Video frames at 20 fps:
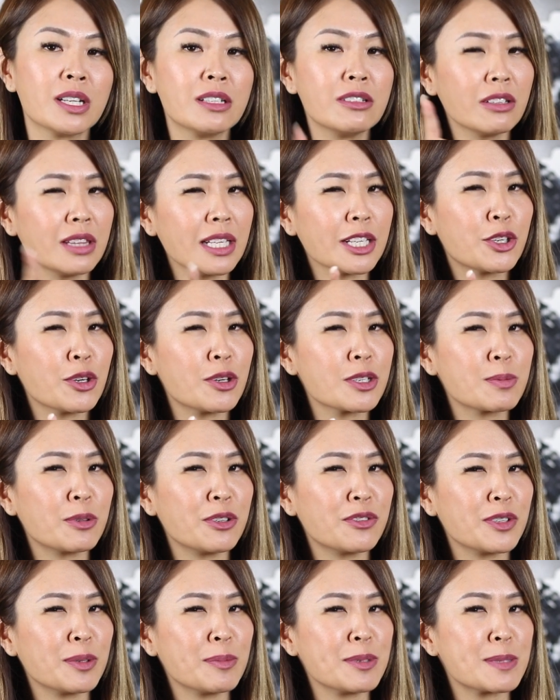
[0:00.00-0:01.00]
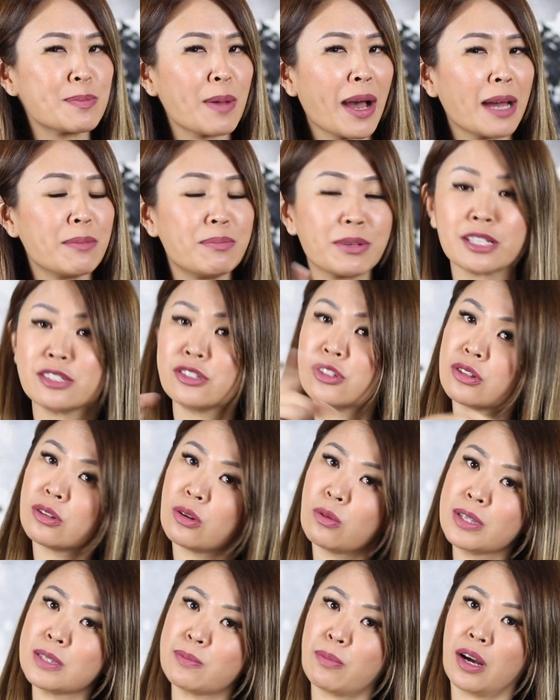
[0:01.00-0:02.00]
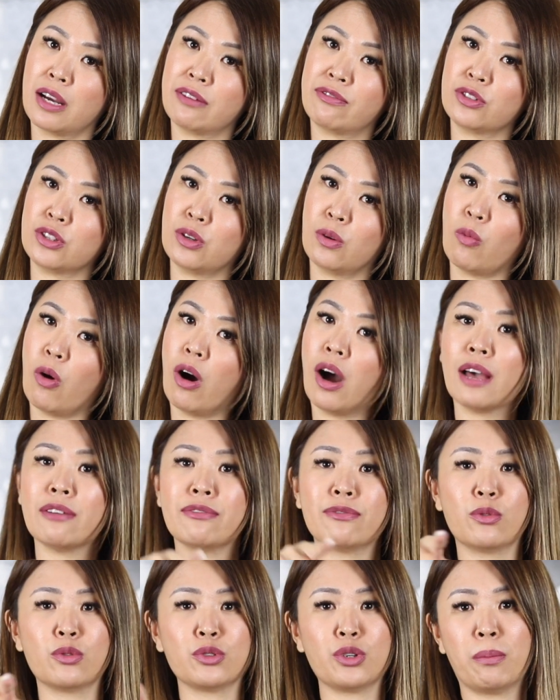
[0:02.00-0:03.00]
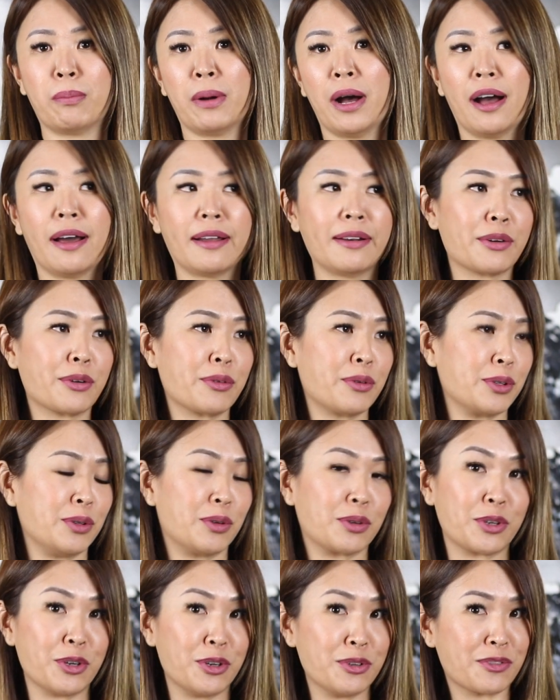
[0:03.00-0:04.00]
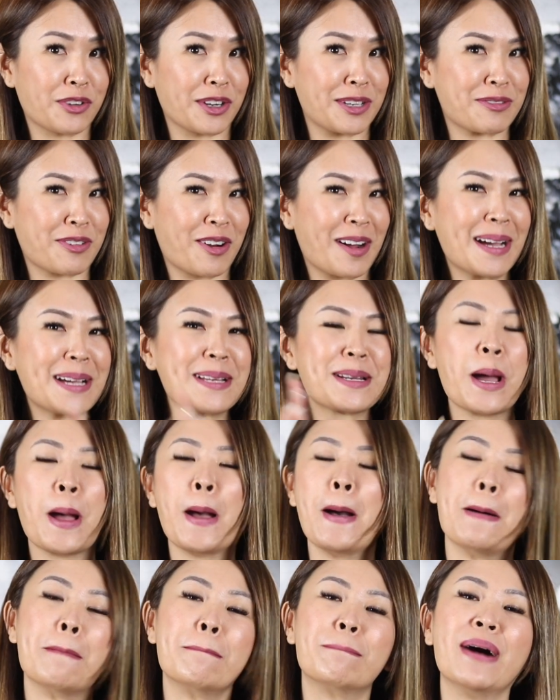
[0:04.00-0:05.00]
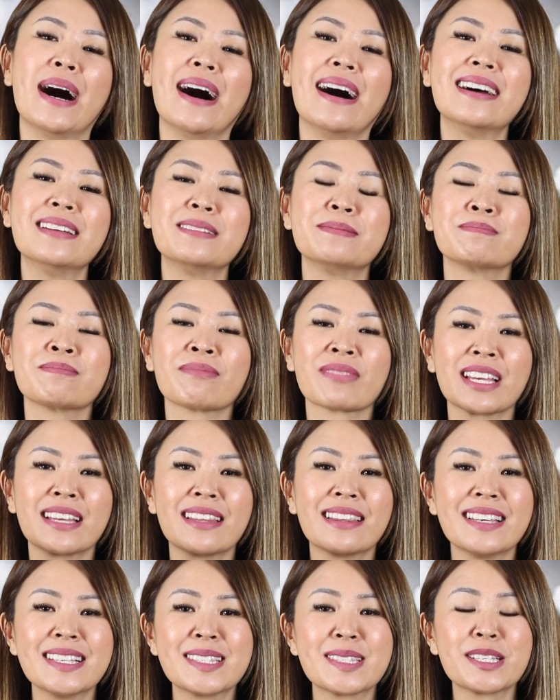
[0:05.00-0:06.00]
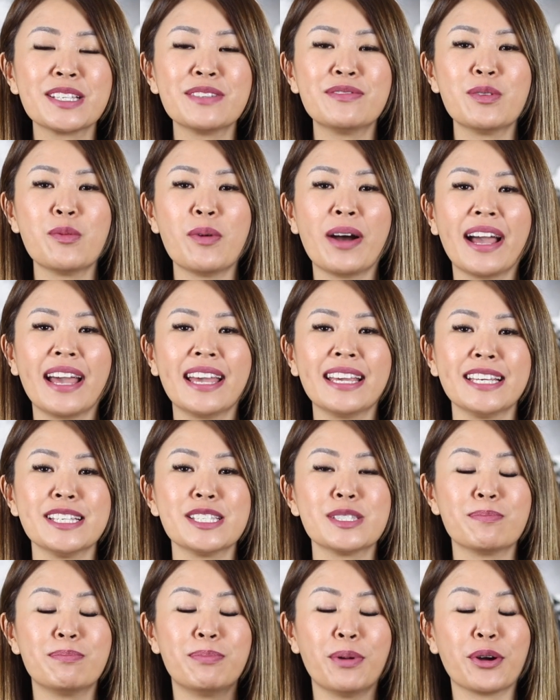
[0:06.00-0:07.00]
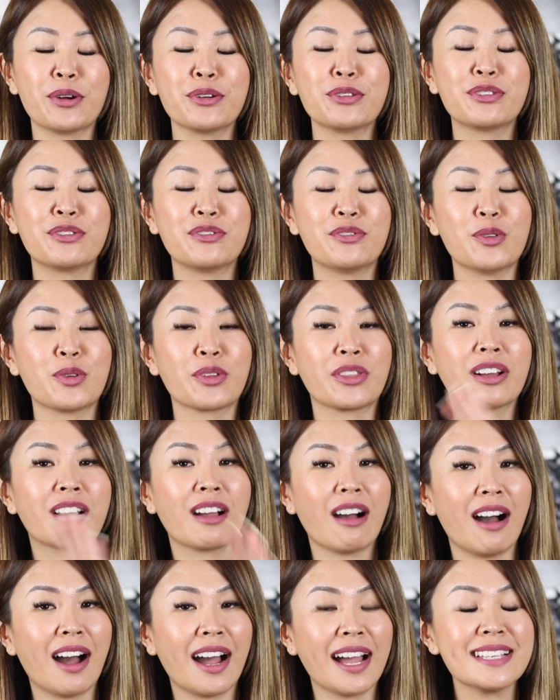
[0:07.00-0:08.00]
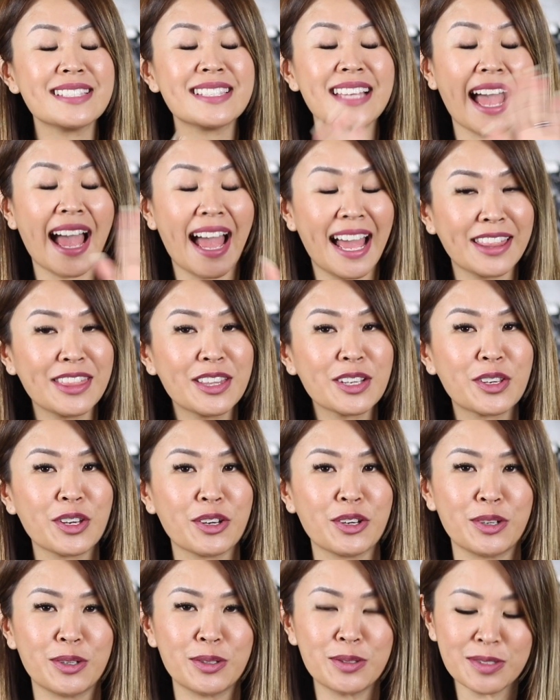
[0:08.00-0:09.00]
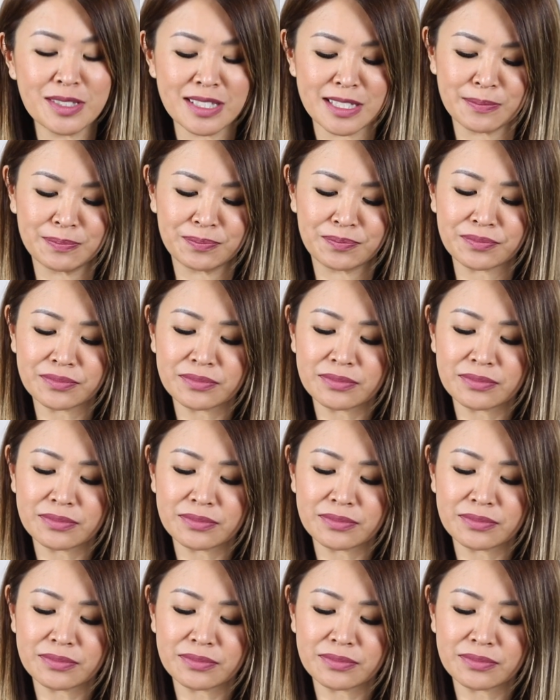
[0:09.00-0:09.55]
Not that girls' perfume is bad because you can always buy it for your wife or your partner or your girlfriend, right? But this giveaway is both for the guys and the girls.